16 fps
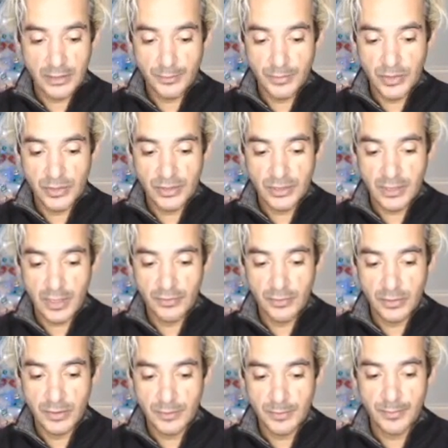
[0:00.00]
computers, cell
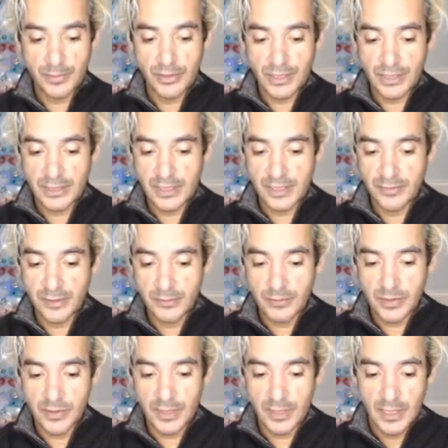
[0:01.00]
phones. People are just giving them
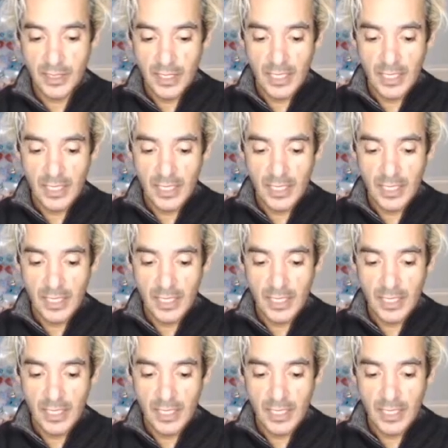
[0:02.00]
to you.